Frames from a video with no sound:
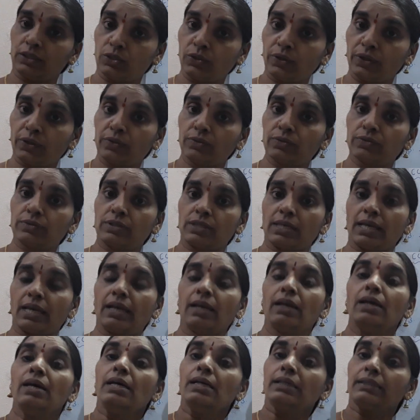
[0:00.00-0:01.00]
do you
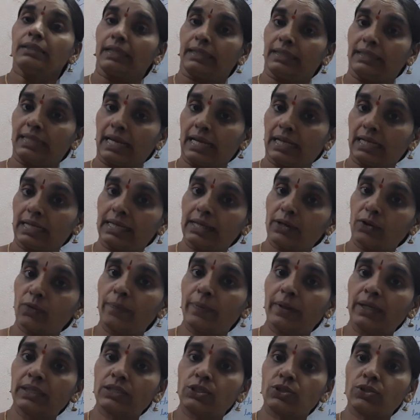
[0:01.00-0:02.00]
say that they give
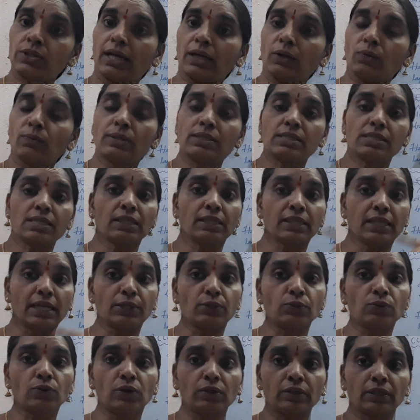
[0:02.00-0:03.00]
birth to young ones and they
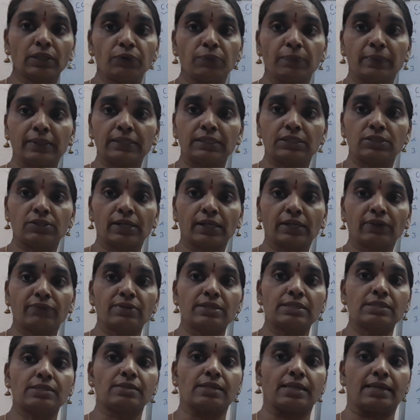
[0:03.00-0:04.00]
do not give birth to young
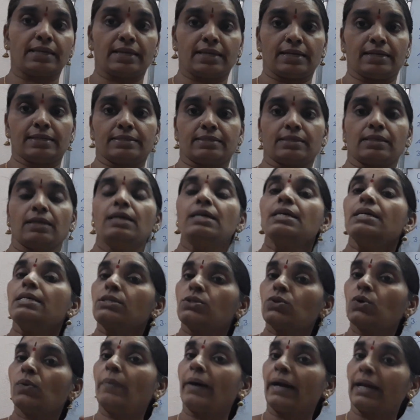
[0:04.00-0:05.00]
ones? Yes.
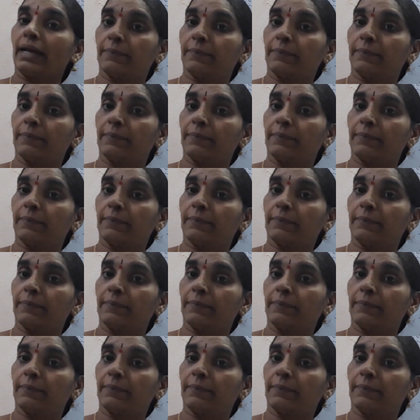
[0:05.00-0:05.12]
So by